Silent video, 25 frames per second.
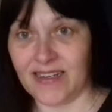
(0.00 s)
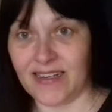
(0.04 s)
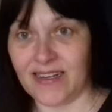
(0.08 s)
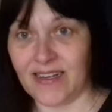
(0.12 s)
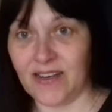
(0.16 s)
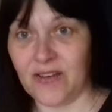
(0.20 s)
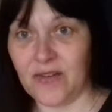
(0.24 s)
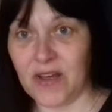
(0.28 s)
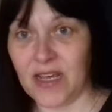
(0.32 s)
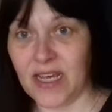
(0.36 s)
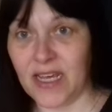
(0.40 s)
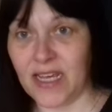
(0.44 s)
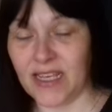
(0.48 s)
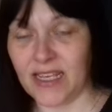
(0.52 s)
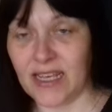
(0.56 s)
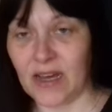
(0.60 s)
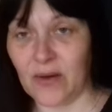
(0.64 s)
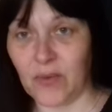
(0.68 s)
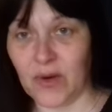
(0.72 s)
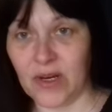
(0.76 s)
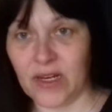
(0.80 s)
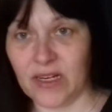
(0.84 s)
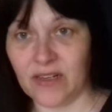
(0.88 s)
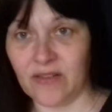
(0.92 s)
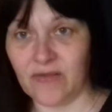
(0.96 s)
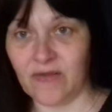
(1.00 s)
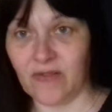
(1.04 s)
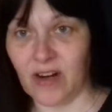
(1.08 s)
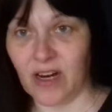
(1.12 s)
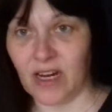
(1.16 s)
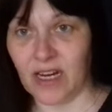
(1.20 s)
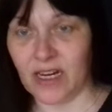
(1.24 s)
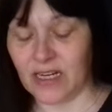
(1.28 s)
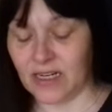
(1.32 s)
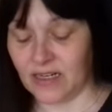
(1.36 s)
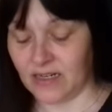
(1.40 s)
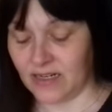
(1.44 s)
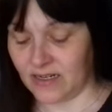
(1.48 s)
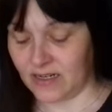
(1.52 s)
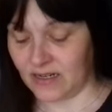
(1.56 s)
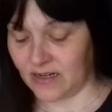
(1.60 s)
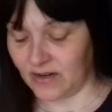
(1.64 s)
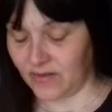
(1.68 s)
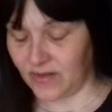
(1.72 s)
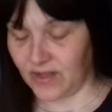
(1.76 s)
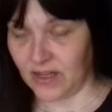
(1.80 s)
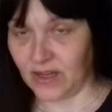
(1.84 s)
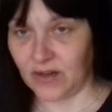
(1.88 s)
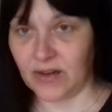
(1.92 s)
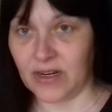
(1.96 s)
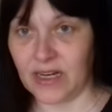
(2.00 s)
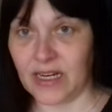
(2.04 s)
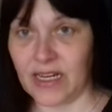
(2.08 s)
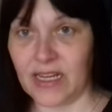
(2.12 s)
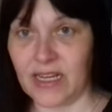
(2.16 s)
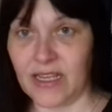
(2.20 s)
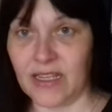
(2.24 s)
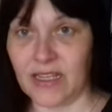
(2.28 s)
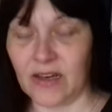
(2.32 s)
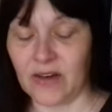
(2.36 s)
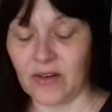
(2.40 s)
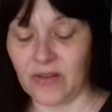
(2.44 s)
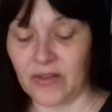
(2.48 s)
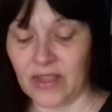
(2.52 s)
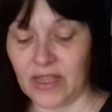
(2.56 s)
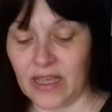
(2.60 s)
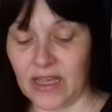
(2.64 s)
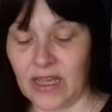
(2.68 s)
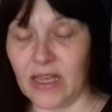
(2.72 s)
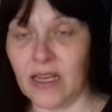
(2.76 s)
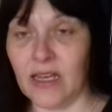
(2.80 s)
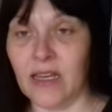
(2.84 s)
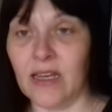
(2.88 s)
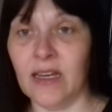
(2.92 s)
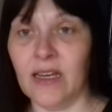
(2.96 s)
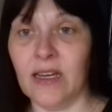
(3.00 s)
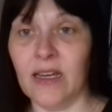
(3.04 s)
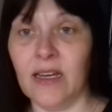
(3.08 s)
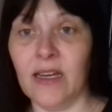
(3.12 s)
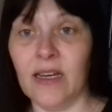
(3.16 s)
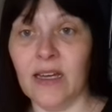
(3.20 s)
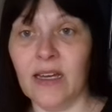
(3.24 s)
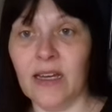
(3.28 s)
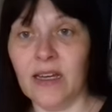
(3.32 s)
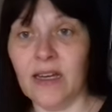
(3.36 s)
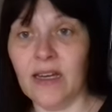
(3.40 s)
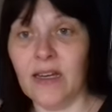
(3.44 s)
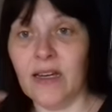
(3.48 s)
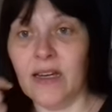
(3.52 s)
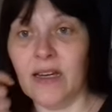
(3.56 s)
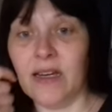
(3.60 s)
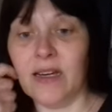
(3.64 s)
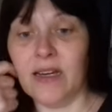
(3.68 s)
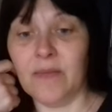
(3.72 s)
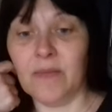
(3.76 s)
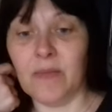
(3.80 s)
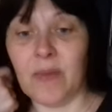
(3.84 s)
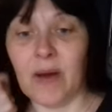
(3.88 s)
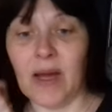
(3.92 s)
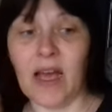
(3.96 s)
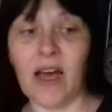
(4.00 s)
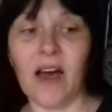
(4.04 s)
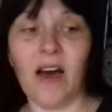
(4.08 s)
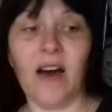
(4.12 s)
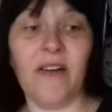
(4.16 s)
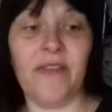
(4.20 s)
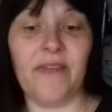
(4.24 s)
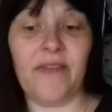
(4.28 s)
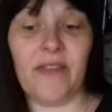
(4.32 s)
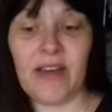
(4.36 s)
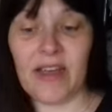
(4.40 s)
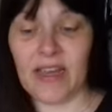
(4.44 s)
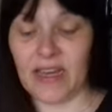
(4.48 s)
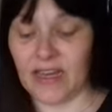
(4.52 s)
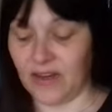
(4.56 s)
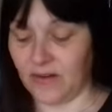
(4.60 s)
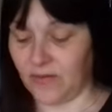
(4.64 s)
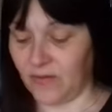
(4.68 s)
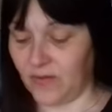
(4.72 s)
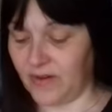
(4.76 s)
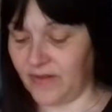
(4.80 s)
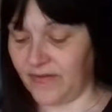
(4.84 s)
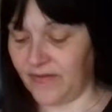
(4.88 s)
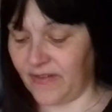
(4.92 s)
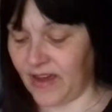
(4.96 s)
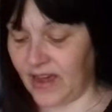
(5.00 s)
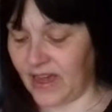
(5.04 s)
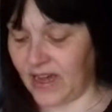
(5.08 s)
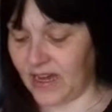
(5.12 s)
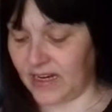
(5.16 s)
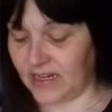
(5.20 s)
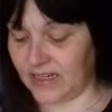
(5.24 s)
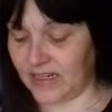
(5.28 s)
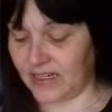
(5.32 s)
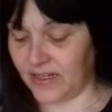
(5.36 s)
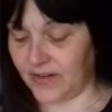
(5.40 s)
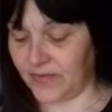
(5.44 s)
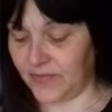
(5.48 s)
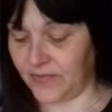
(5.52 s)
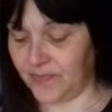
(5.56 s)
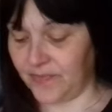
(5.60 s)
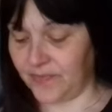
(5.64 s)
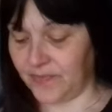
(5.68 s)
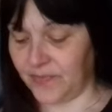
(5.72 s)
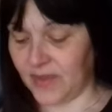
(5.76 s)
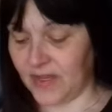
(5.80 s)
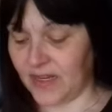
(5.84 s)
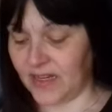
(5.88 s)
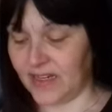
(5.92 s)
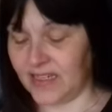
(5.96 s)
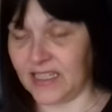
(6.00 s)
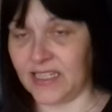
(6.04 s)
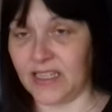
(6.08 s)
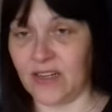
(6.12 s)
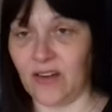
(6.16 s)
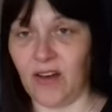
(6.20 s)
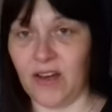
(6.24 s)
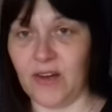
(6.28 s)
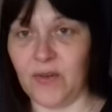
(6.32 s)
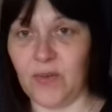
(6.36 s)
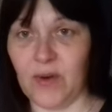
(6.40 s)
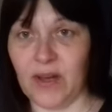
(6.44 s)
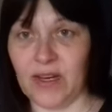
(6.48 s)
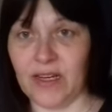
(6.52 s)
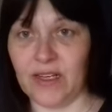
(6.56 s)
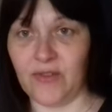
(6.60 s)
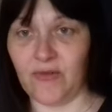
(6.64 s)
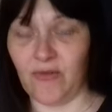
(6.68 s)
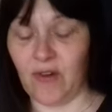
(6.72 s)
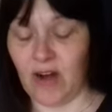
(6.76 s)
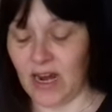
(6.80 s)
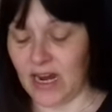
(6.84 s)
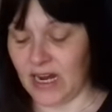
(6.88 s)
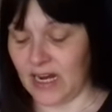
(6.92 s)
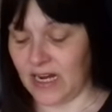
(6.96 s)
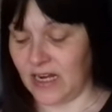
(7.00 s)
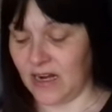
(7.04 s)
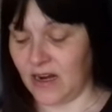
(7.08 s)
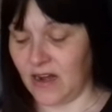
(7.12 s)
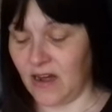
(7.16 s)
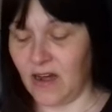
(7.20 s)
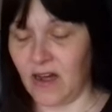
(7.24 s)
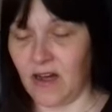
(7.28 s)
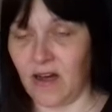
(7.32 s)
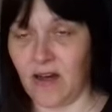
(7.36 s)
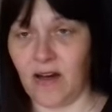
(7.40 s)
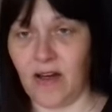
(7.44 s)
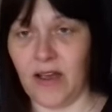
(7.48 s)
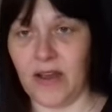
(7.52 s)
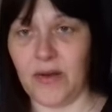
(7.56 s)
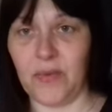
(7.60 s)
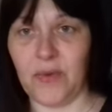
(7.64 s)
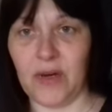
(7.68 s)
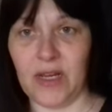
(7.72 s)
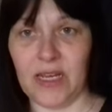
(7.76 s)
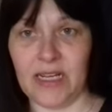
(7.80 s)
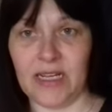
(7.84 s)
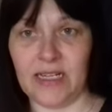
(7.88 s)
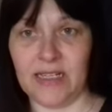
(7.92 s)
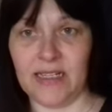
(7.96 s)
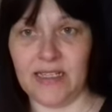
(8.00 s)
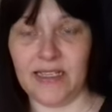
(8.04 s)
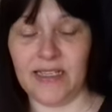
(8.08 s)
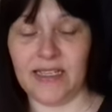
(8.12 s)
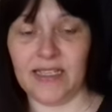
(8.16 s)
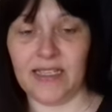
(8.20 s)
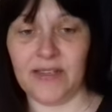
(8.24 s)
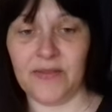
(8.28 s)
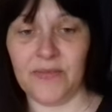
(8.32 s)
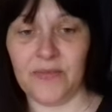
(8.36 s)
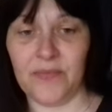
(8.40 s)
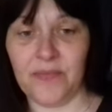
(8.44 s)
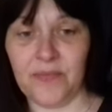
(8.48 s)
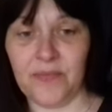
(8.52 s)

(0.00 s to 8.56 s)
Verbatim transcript: Can you hear that wind and rain? I don't know if you can hear that on there. By half eight, we've had sideways rain, high winds,